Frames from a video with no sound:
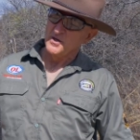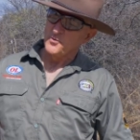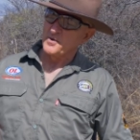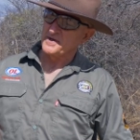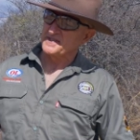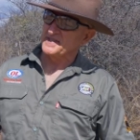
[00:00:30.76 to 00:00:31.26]

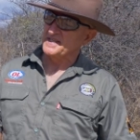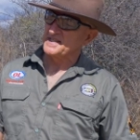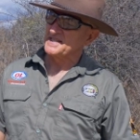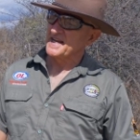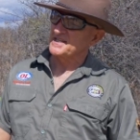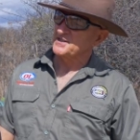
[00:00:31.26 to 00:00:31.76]
whereas these
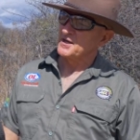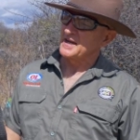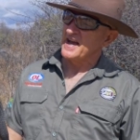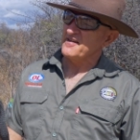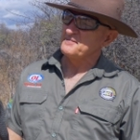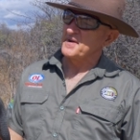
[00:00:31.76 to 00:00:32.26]
snakes are
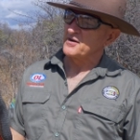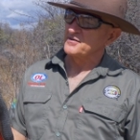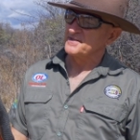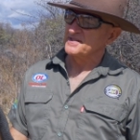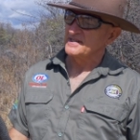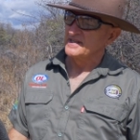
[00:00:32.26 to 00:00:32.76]
live
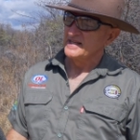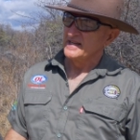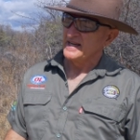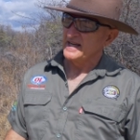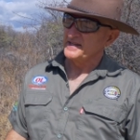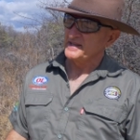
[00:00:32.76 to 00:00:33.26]
bearers
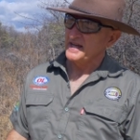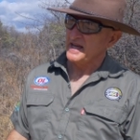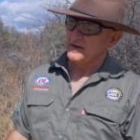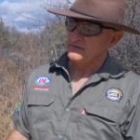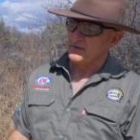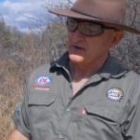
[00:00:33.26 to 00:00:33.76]
and they
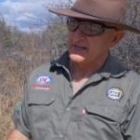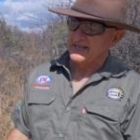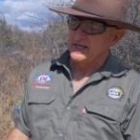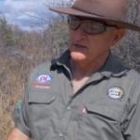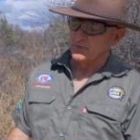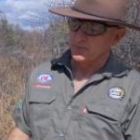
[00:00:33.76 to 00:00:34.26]
have
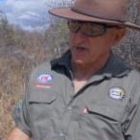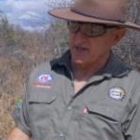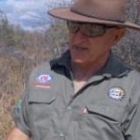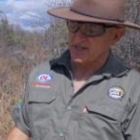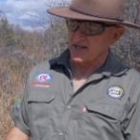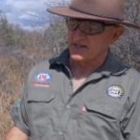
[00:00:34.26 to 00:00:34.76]
keel
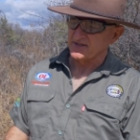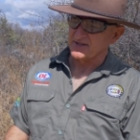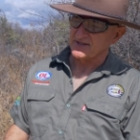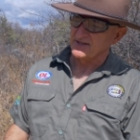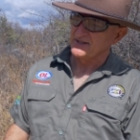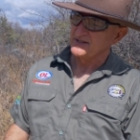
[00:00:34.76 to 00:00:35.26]
body
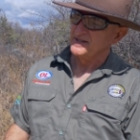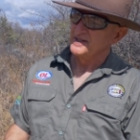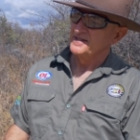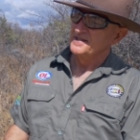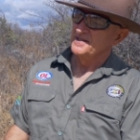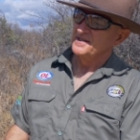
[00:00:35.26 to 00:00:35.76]
scales.
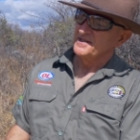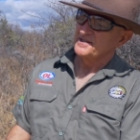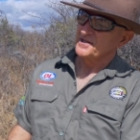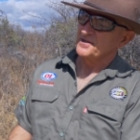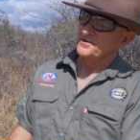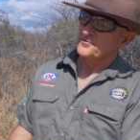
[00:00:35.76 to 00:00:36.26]

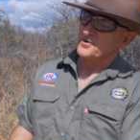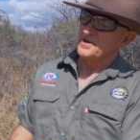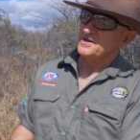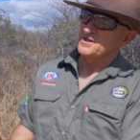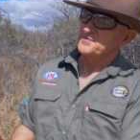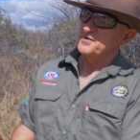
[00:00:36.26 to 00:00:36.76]
So
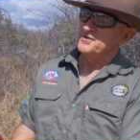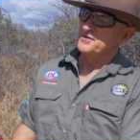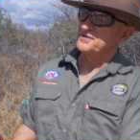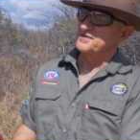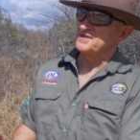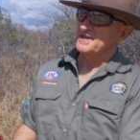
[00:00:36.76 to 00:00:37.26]
Rinkhals
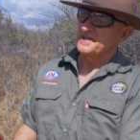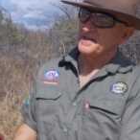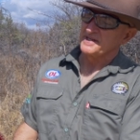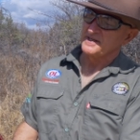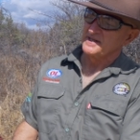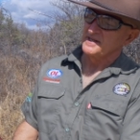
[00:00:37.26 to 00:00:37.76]
produce
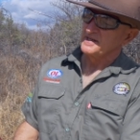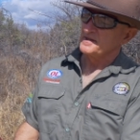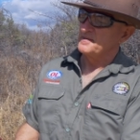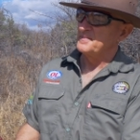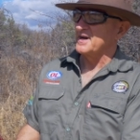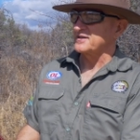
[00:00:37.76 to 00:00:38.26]
uh,
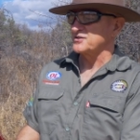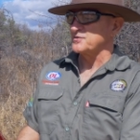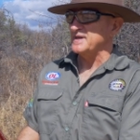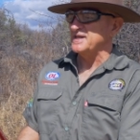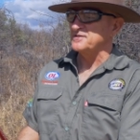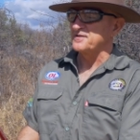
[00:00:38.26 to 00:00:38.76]
about
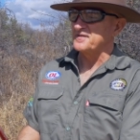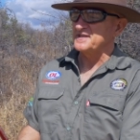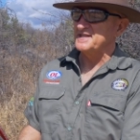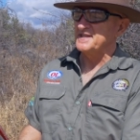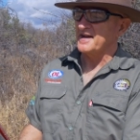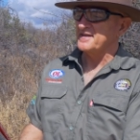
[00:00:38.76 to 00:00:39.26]
20 to
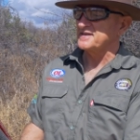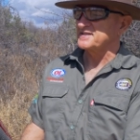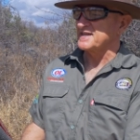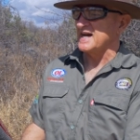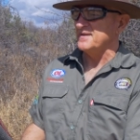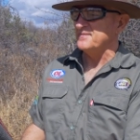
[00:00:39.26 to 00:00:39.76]
30 young at a
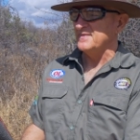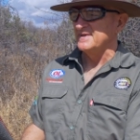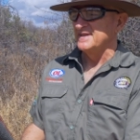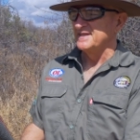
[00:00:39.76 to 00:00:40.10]
time,